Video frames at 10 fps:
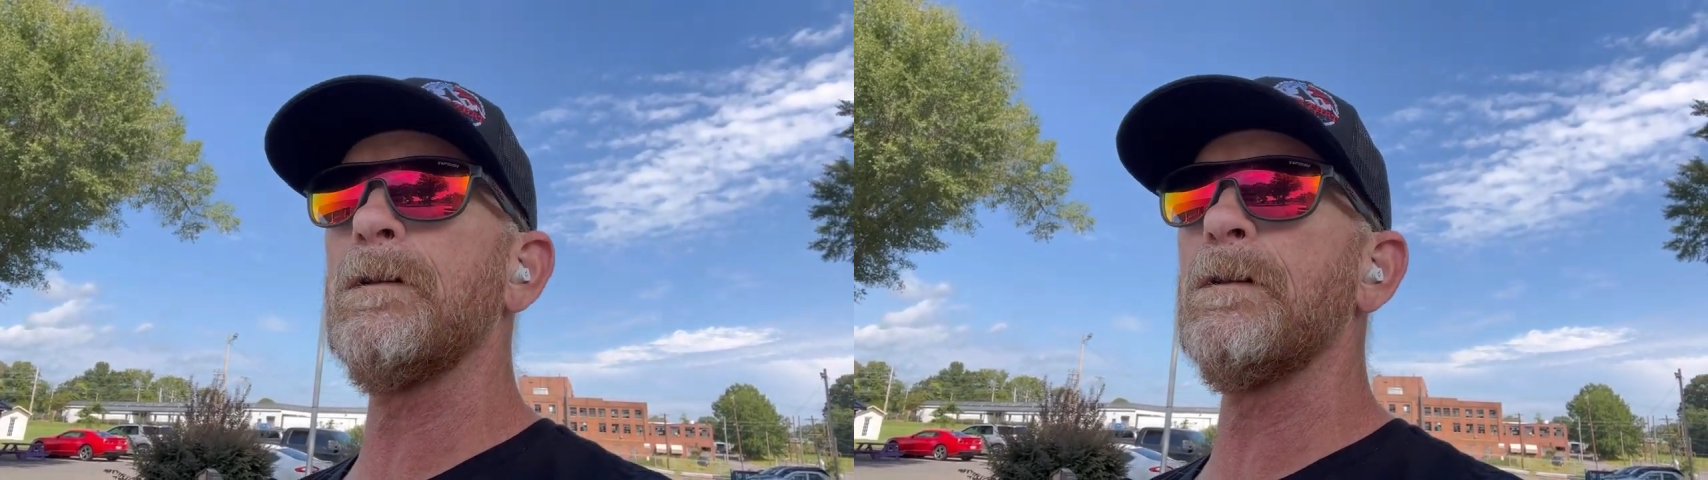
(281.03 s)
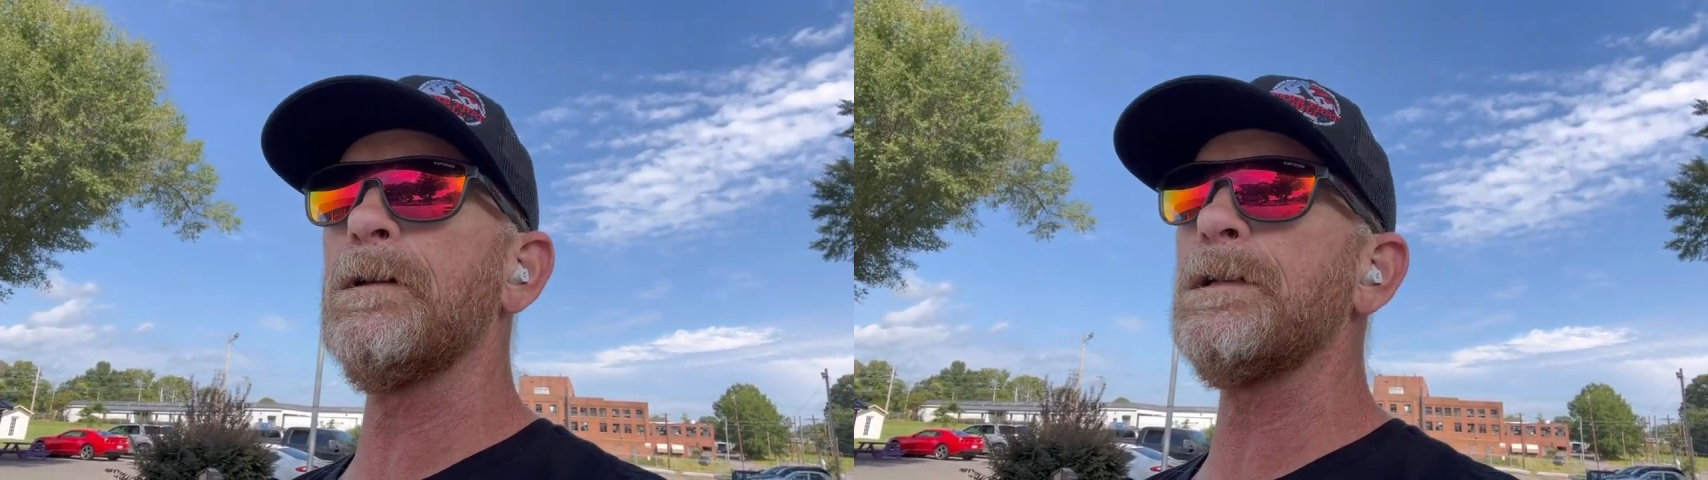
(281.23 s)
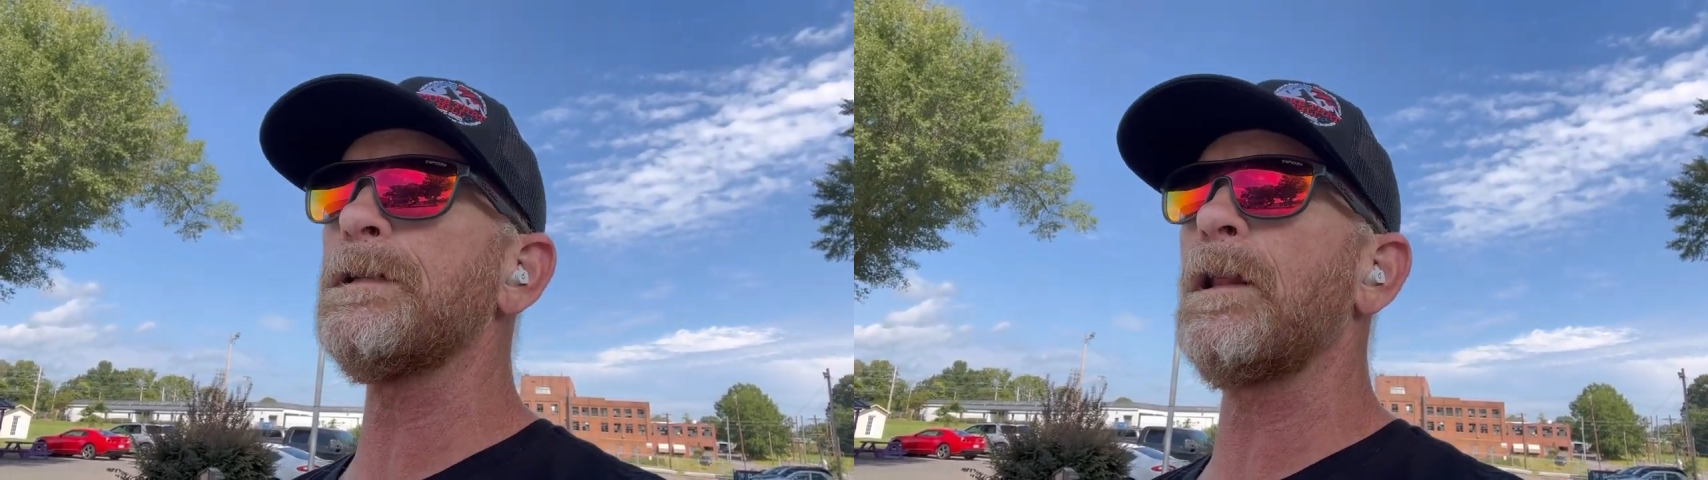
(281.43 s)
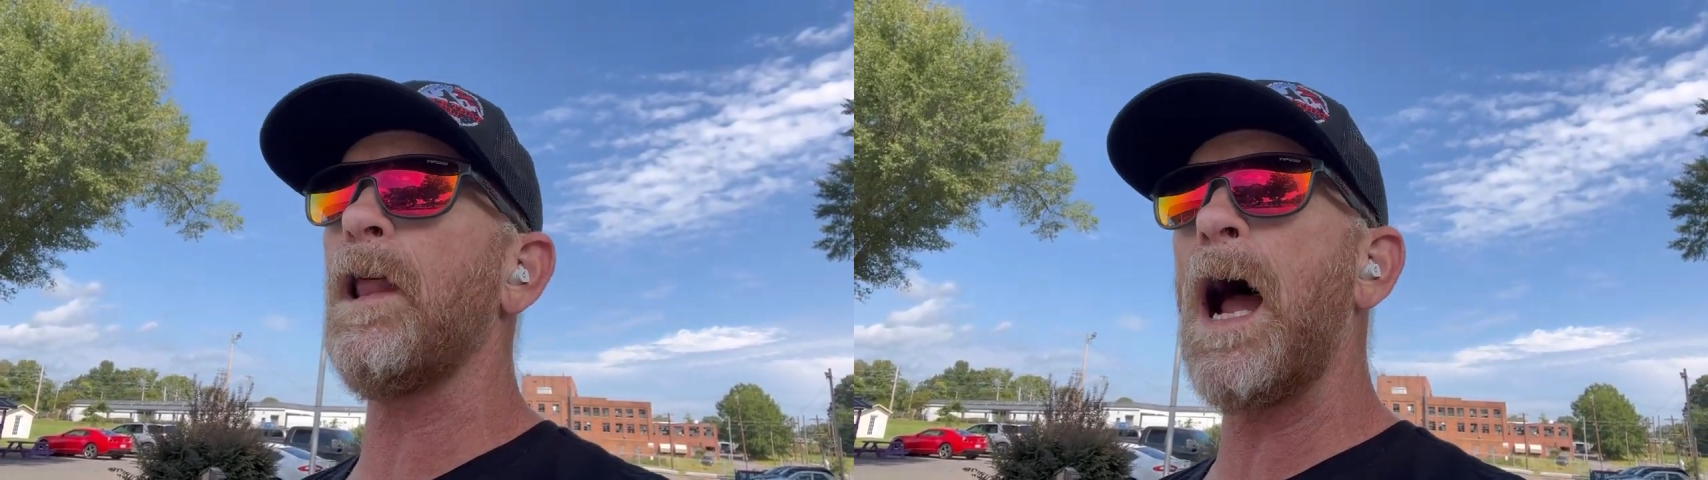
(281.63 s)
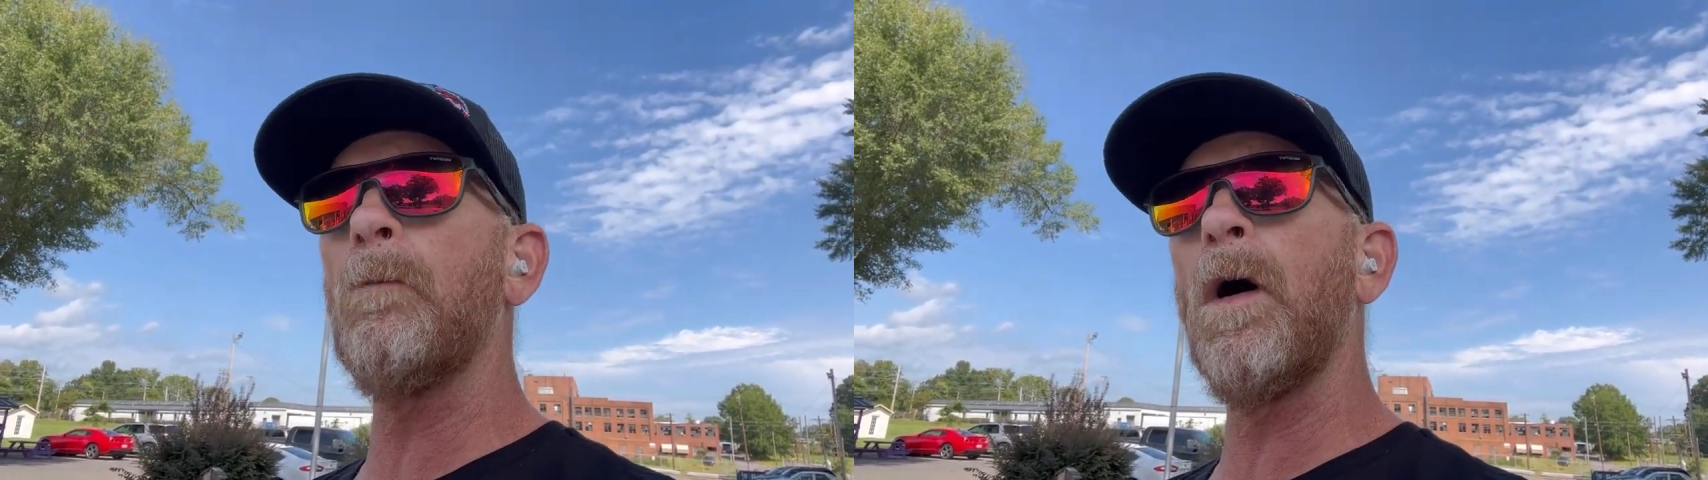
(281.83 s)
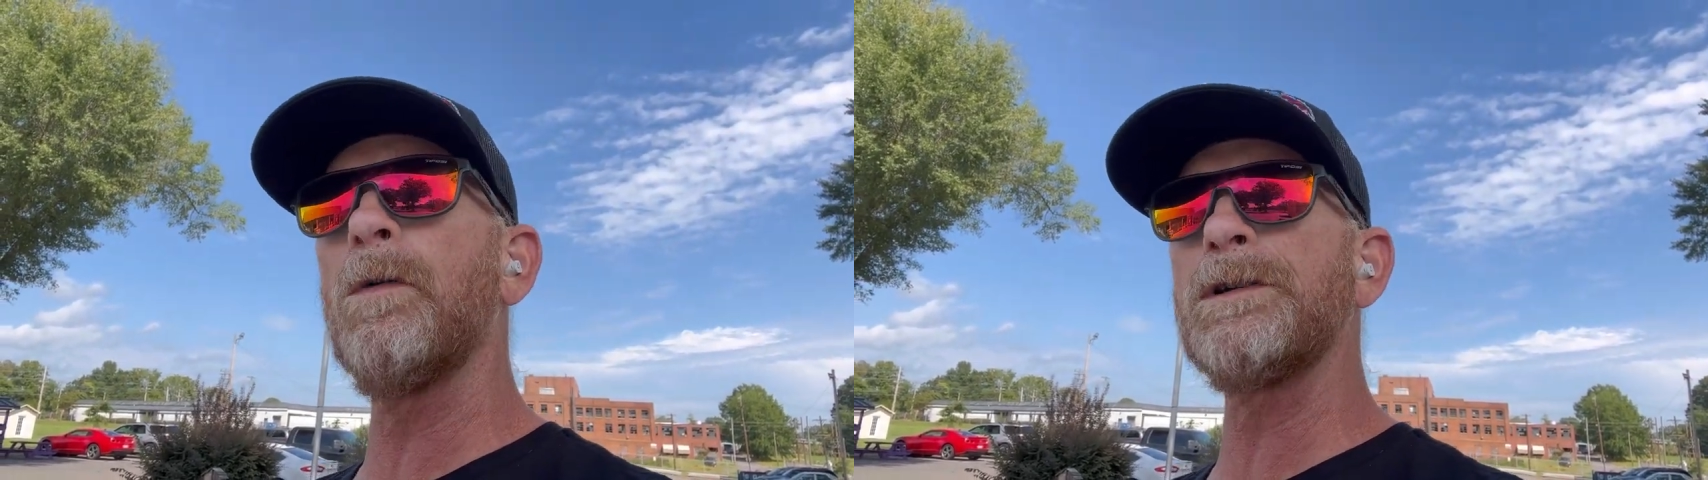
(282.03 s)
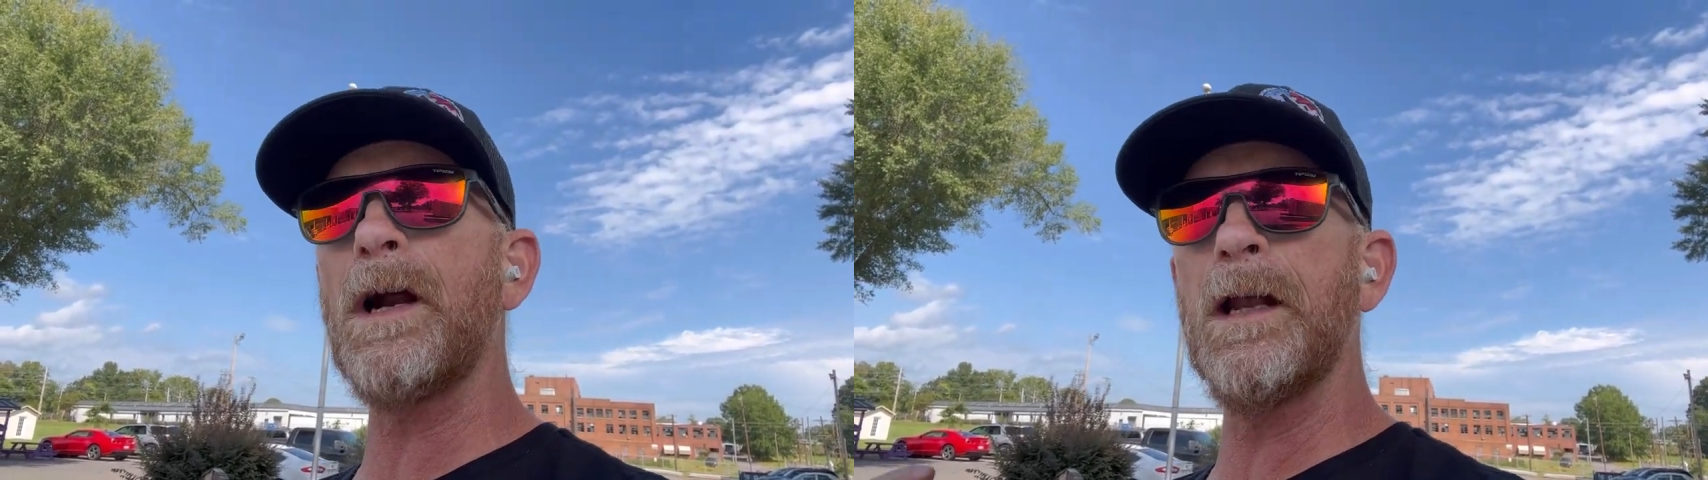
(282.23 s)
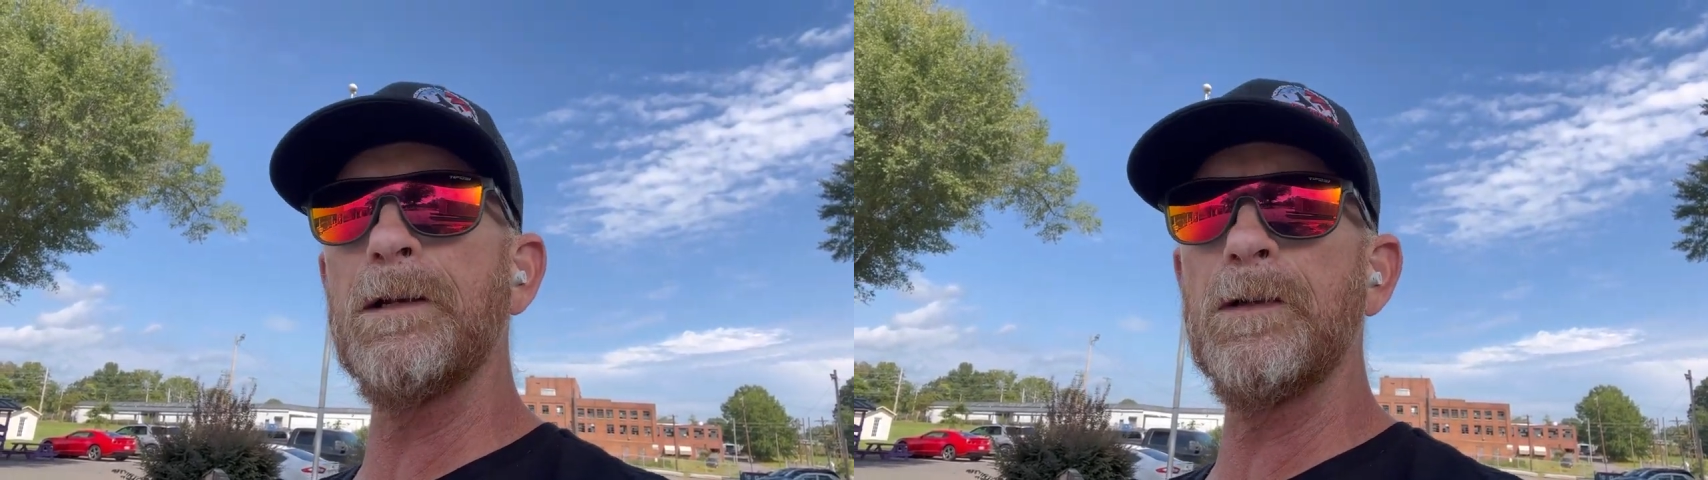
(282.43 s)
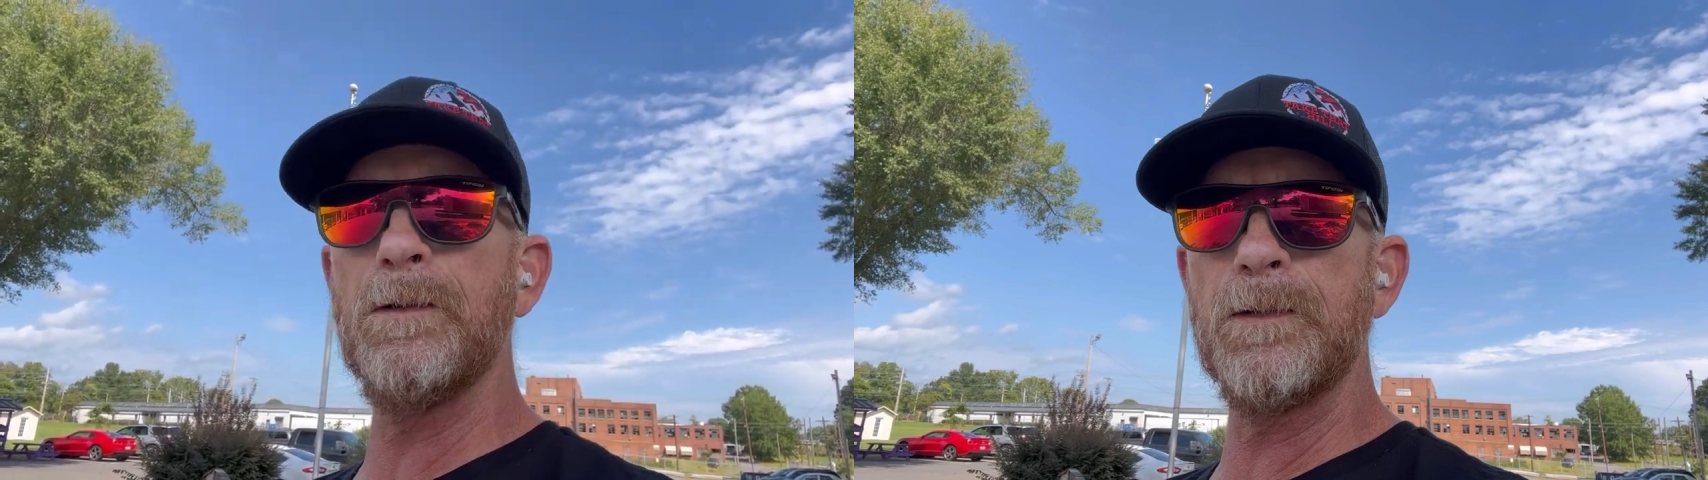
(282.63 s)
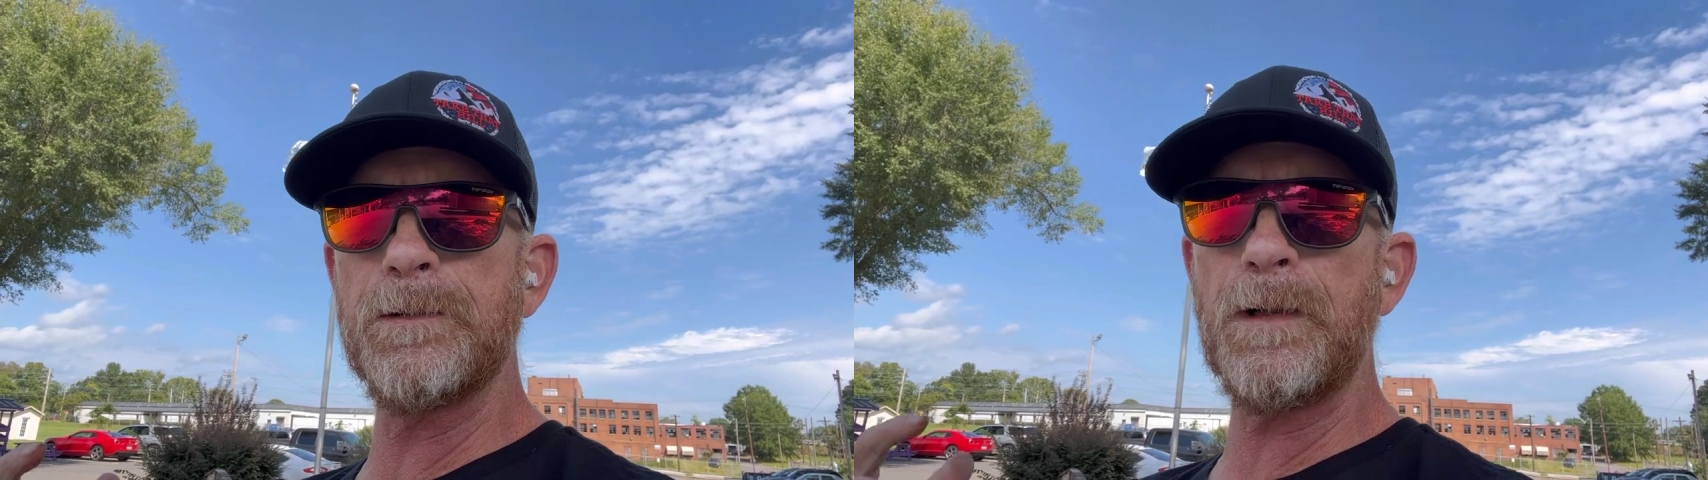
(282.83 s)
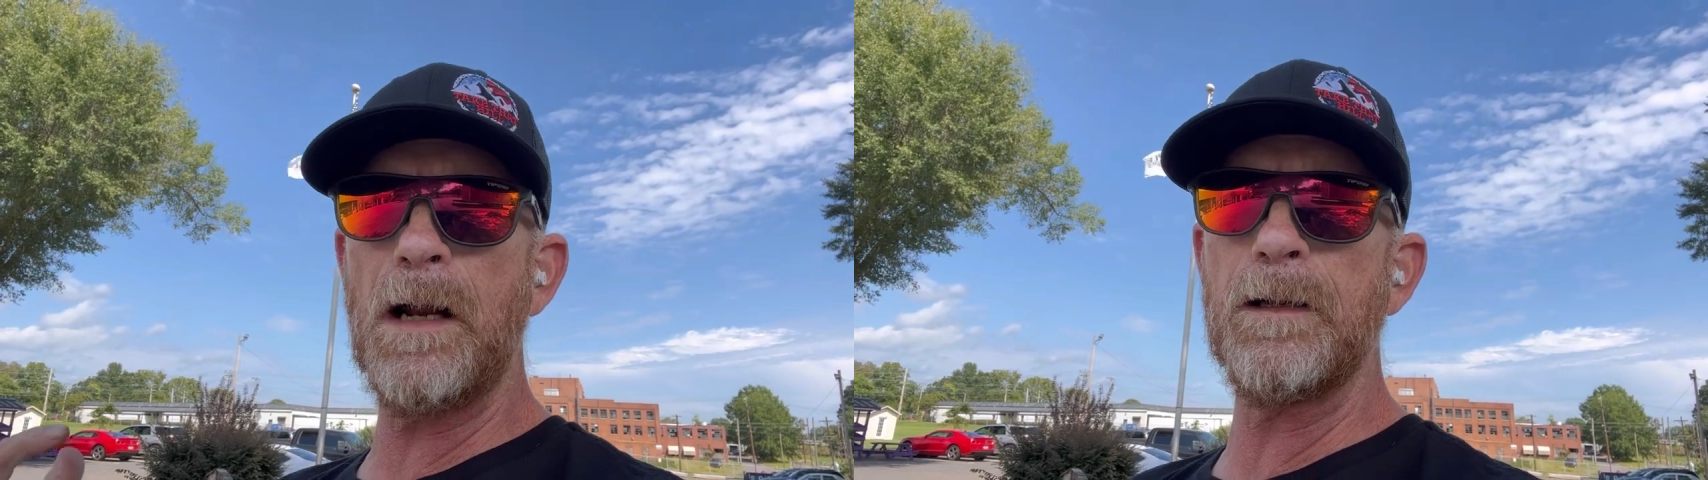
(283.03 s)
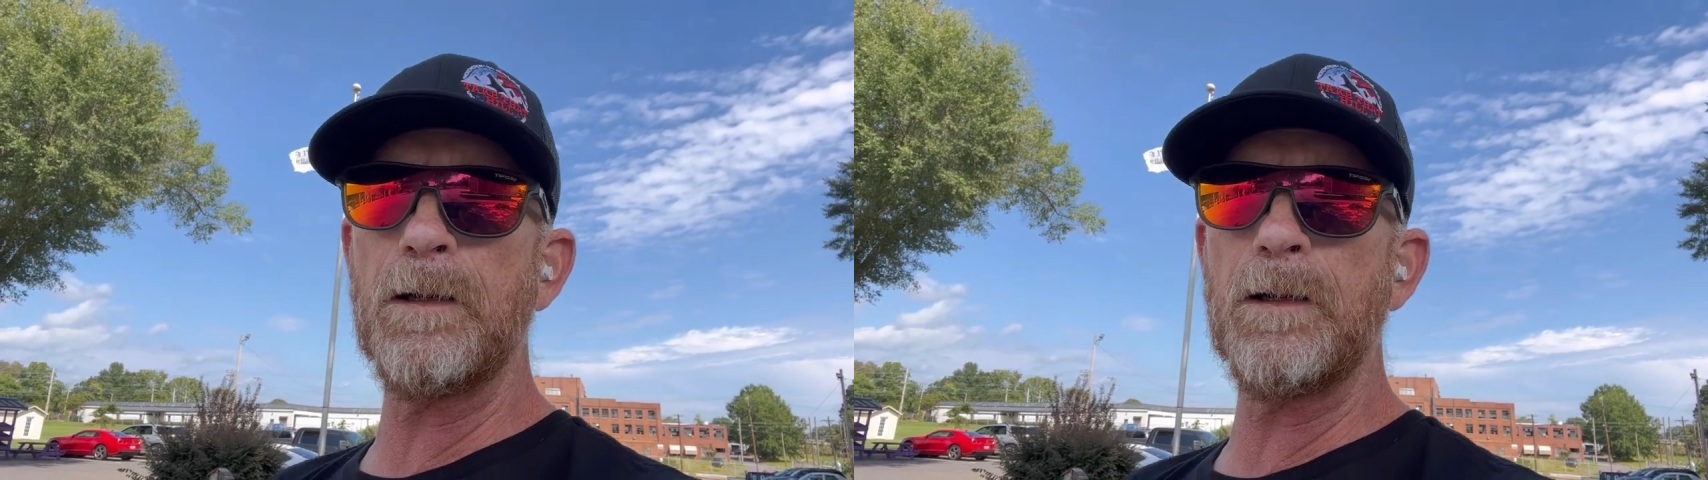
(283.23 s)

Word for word: there's just a lot, and what we're trying to do is trying to